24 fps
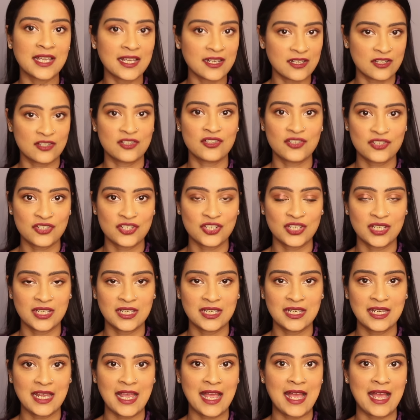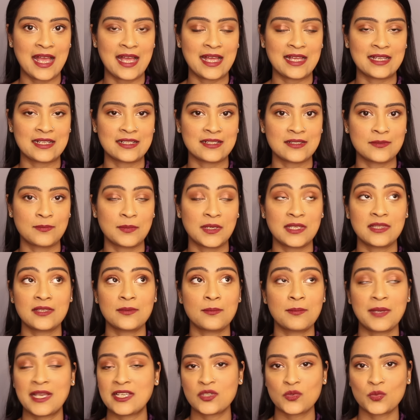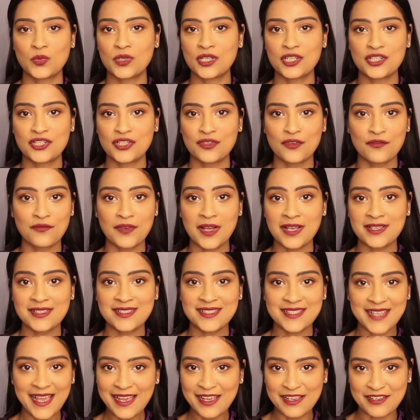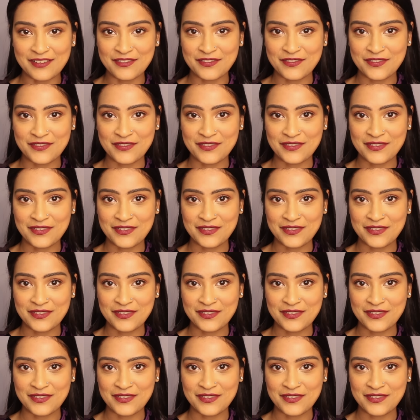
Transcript: energy and be the best version of ourselves.